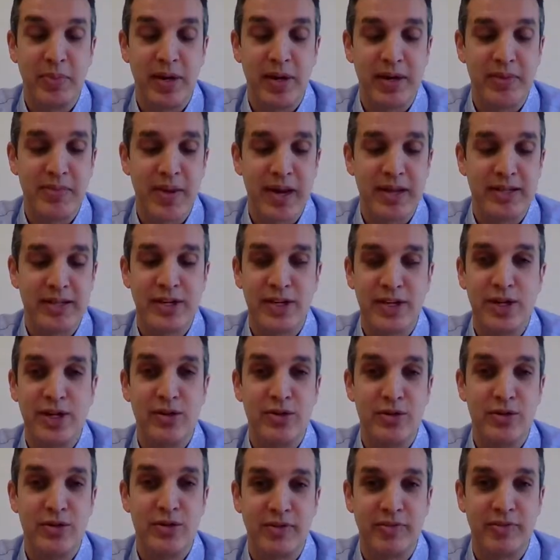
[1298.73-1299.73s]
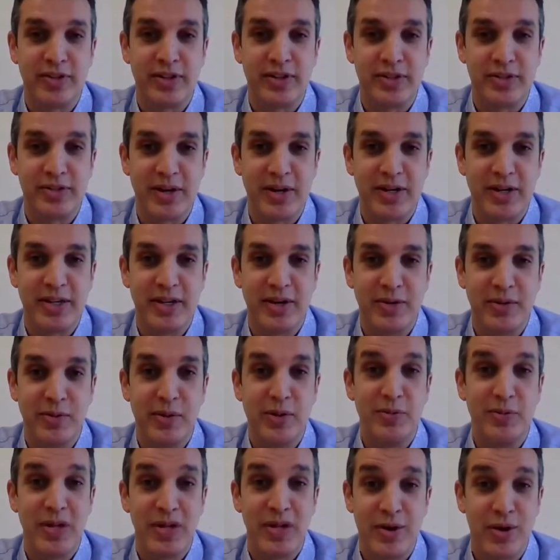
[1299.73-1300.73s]
but it makes a huge difference, right? There
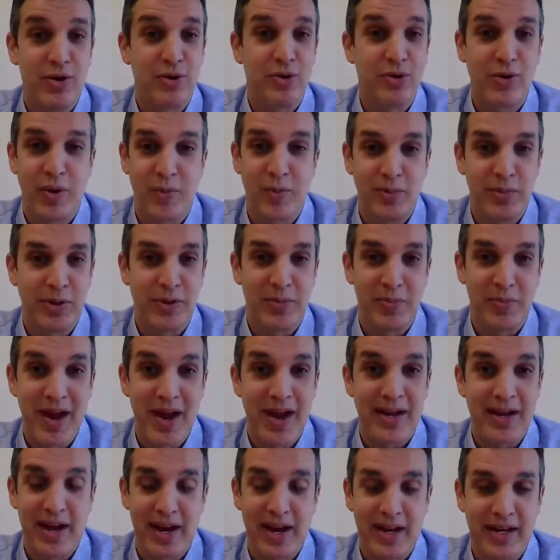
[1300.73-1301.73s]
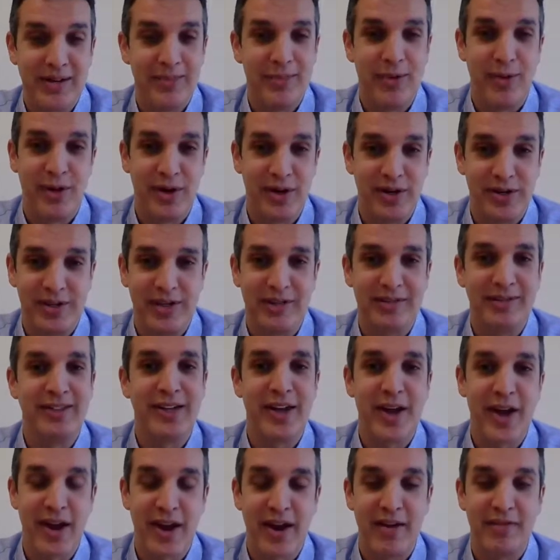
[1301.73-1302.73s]
will be no Chromebook made anymore that will
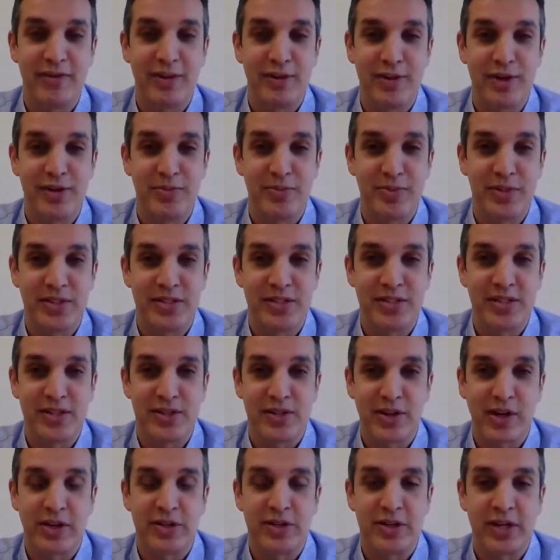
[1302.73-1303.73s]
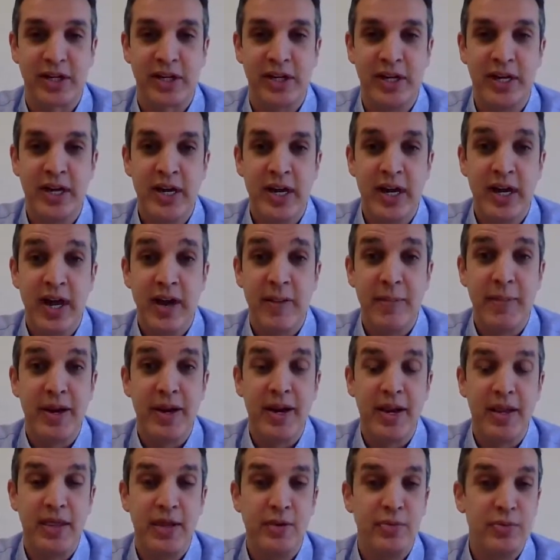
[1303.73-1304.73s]
not have USB-C charging.
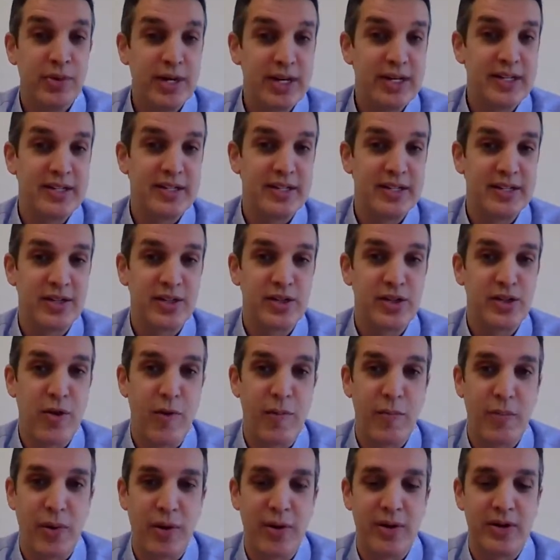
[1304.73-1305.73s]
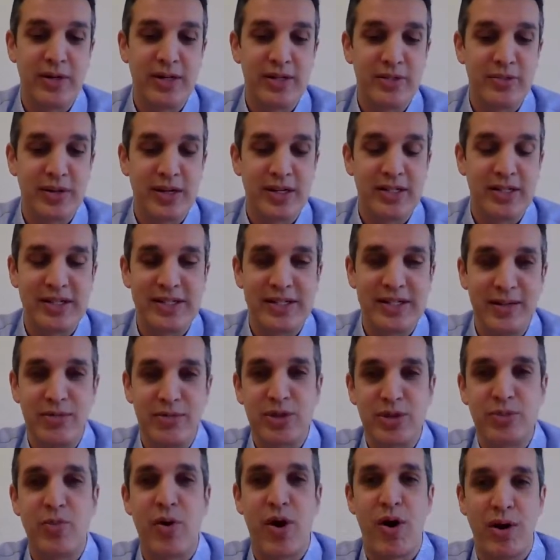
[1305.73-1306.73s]
But the reason this is so important is because it
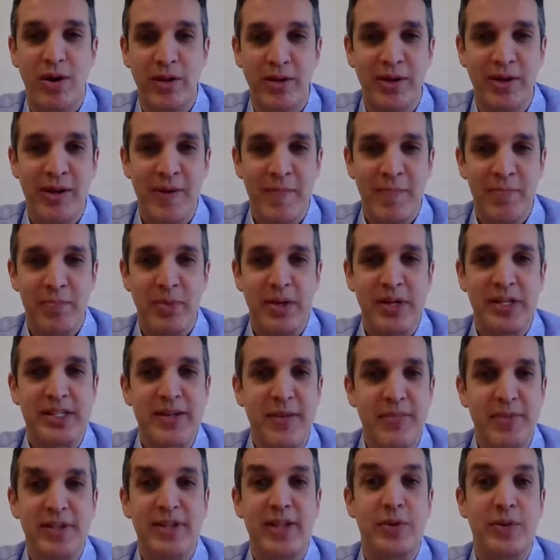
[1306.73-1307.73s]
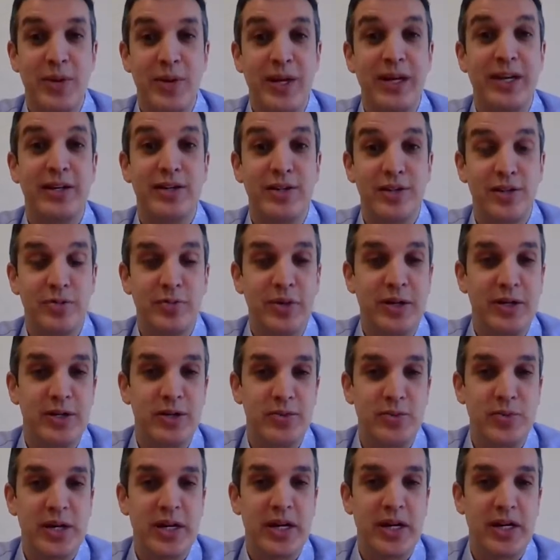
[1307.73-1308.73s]
seems small, but it's something that we can do
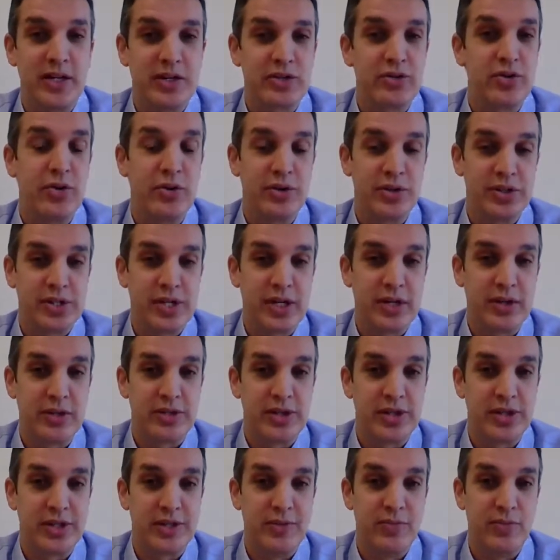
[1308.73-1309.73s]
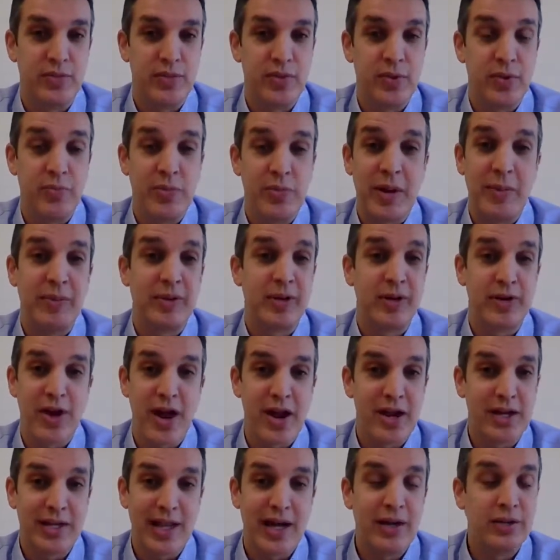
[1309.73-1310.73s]
because we control this ecosystem. People are
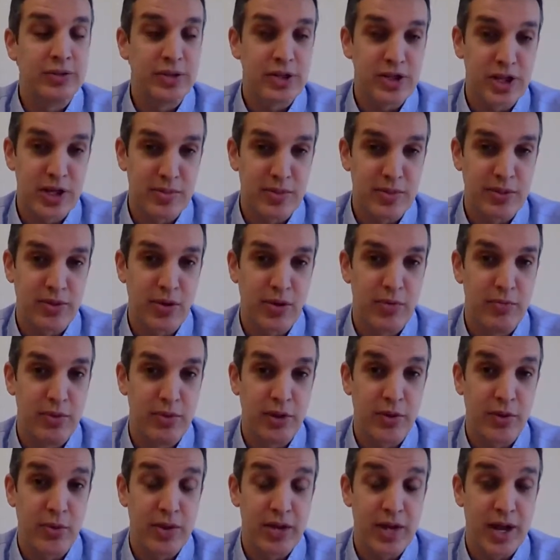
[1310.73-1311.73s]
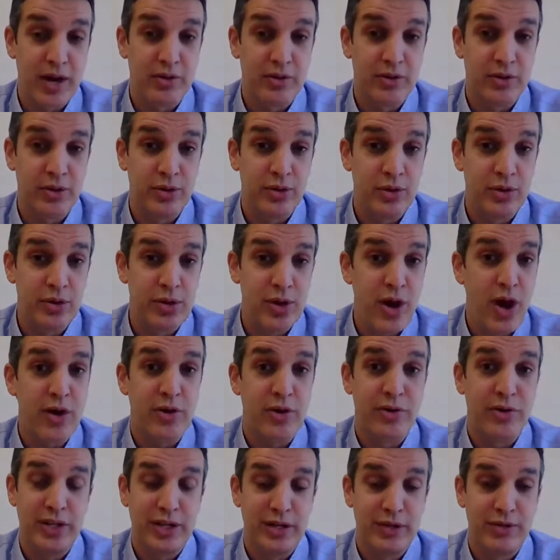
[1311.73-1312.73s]
not allowed to ship a Chromebook without not
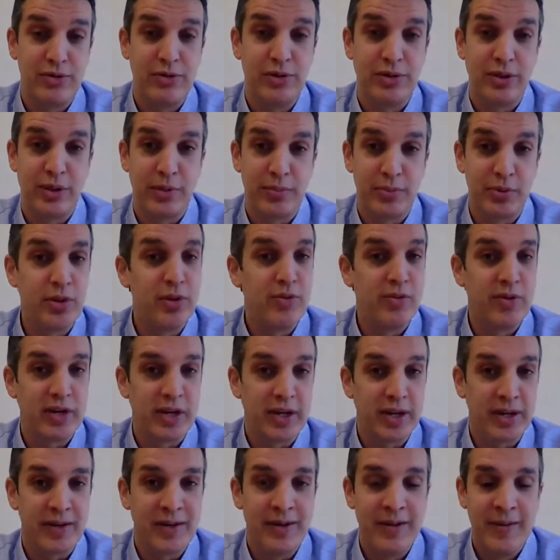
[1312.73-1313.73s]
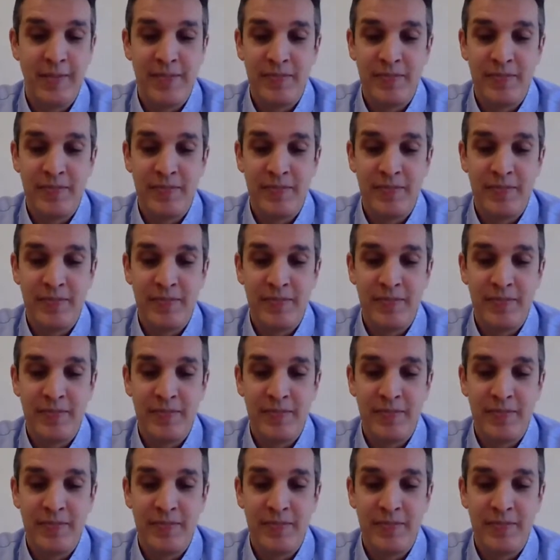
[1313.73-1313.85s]
only Google approving it,